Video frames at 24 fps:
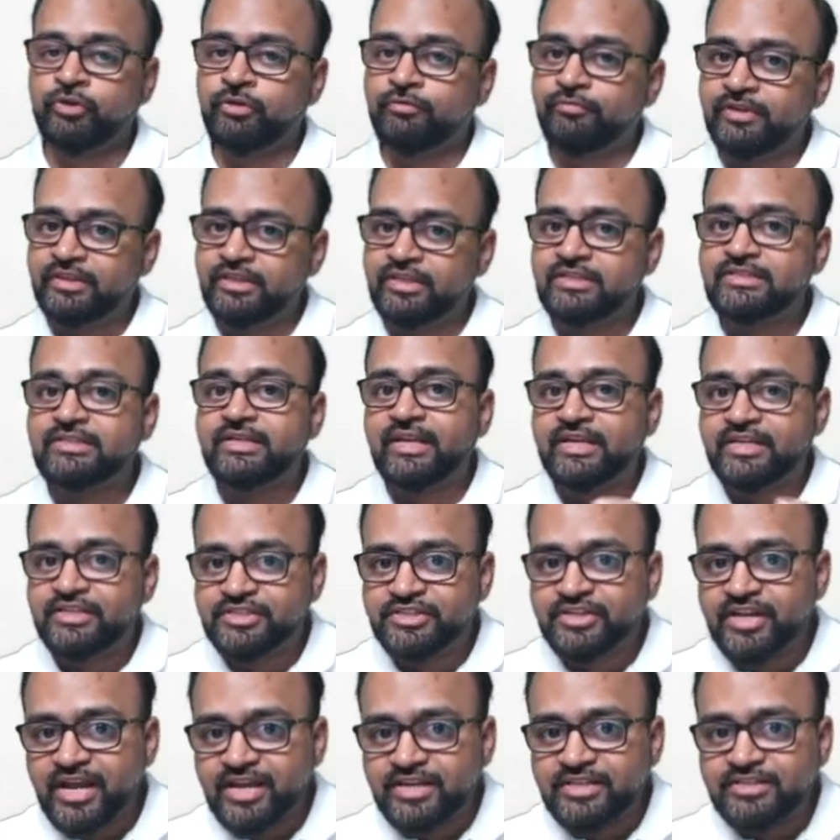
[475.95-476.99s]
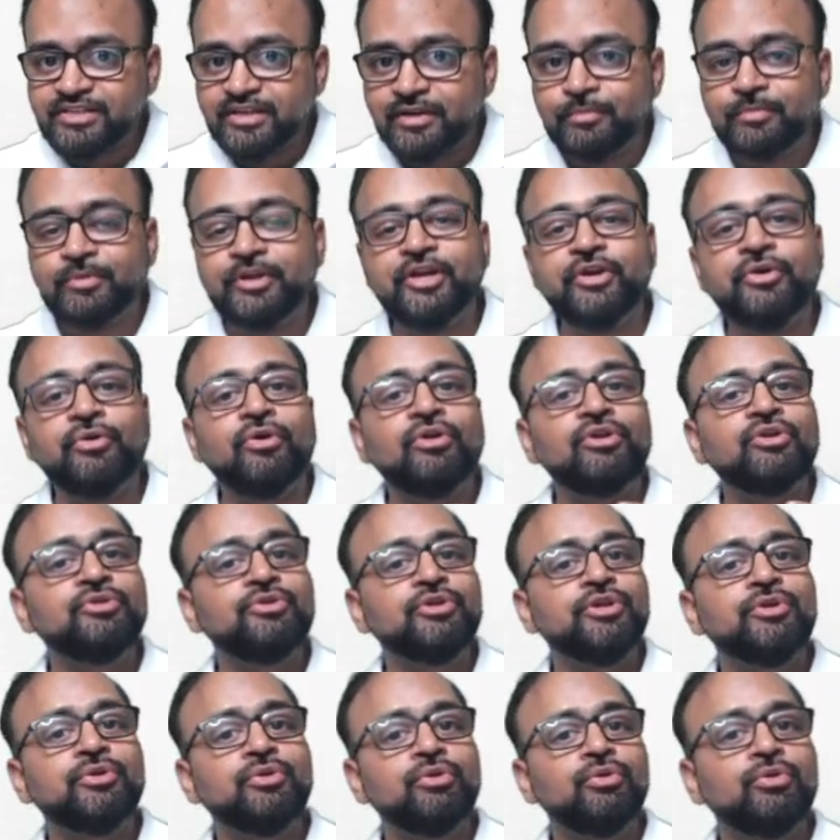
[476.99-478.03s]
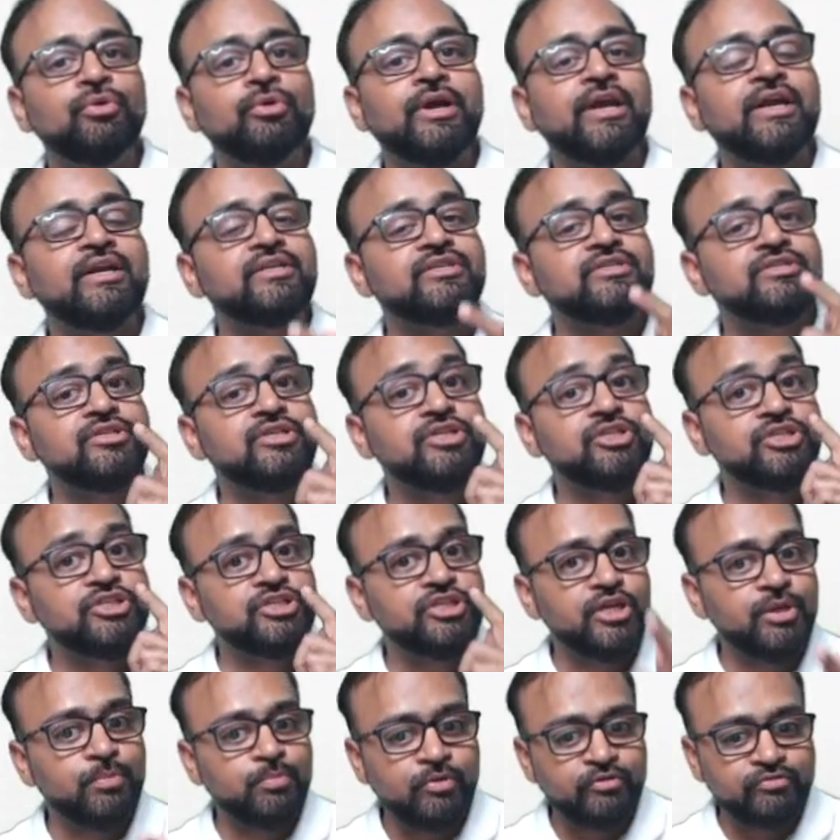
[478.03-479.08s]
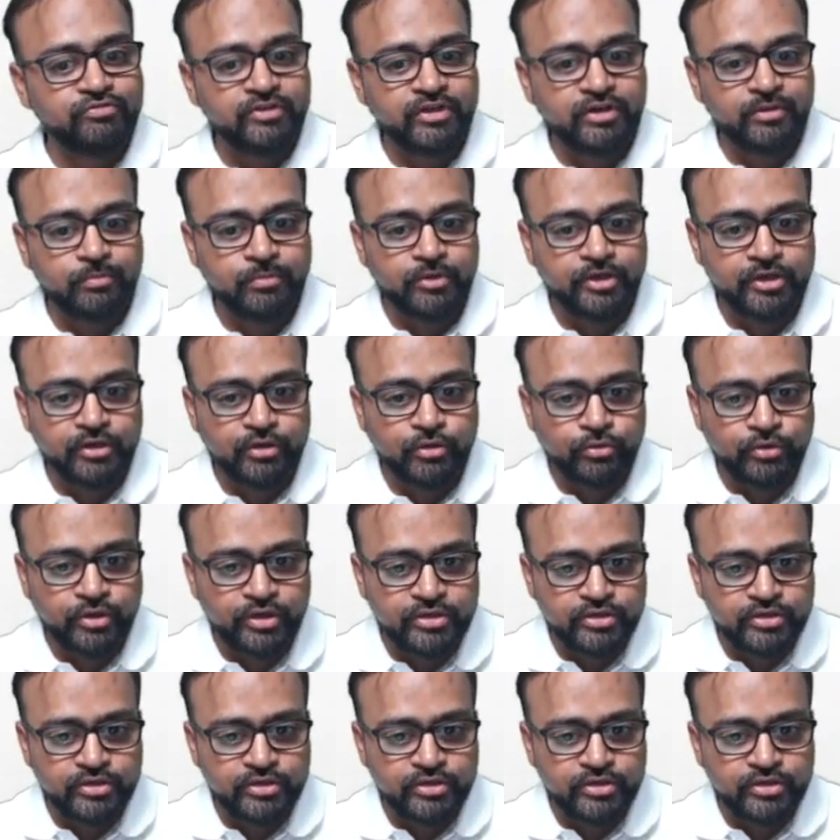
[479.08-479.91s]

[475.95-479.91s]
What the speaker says: When there is an extra-axial bleed, all you need to look at is the shape of that bleed. Look at